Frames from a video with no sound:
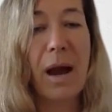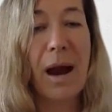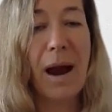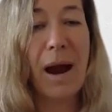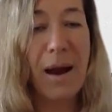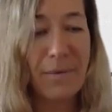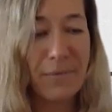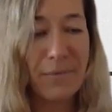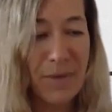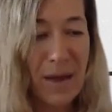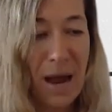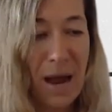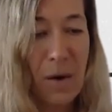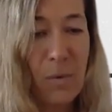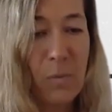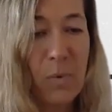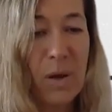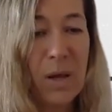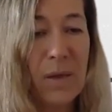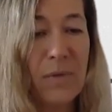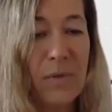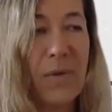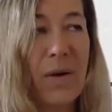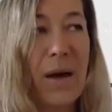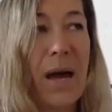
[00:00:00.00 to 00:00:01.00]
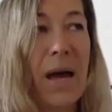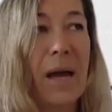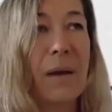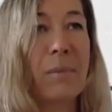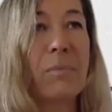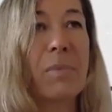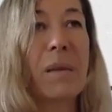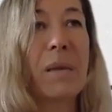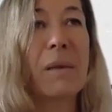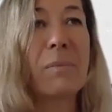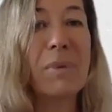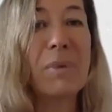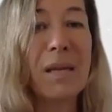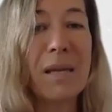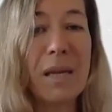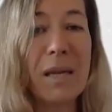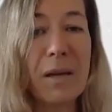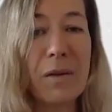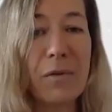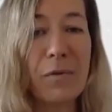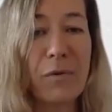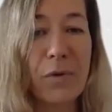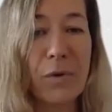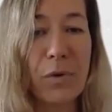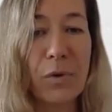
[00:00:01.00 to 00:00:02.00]
And that will then maybe
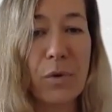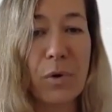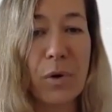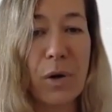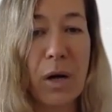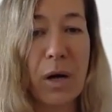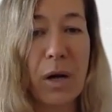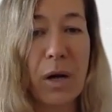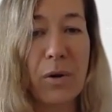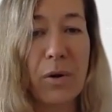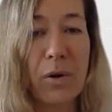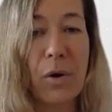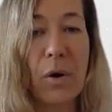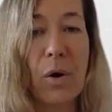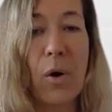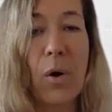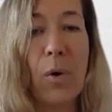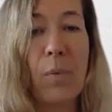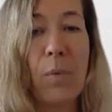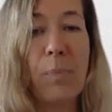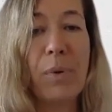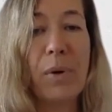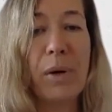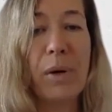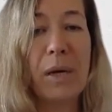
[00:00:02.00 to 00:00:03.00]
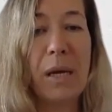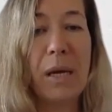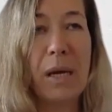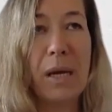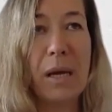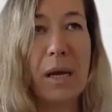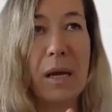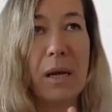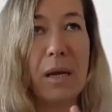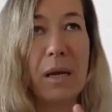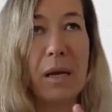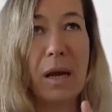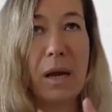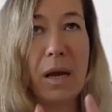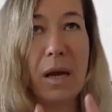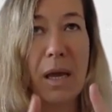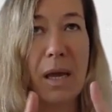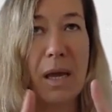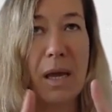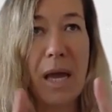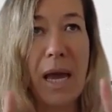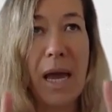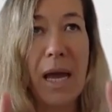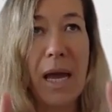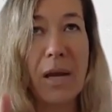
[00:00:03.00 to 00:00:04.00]
give you an opening and a
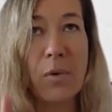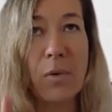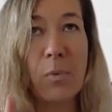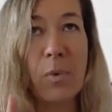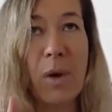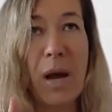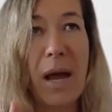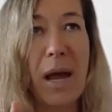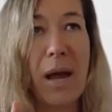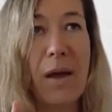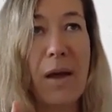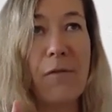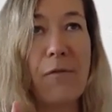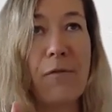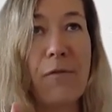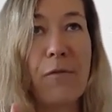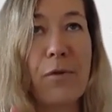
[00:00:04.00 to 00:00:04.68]
gateway